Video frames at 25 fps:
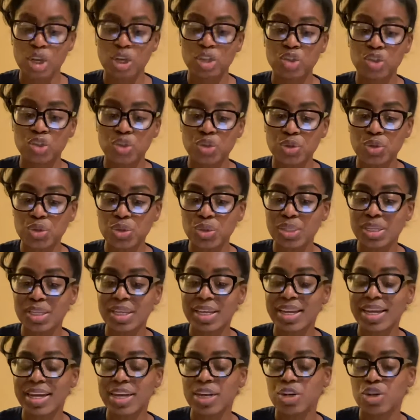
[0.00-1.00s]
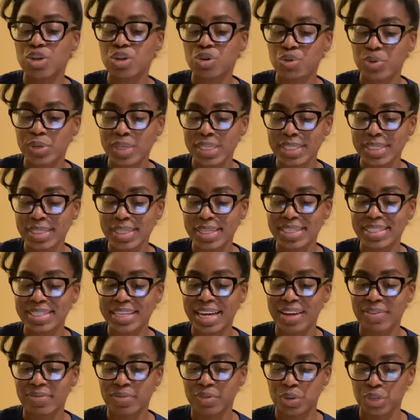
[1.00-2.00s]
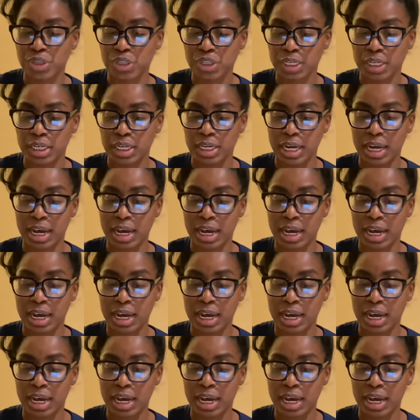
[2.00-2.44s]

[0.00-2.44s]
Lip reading: Due to the increasing diversity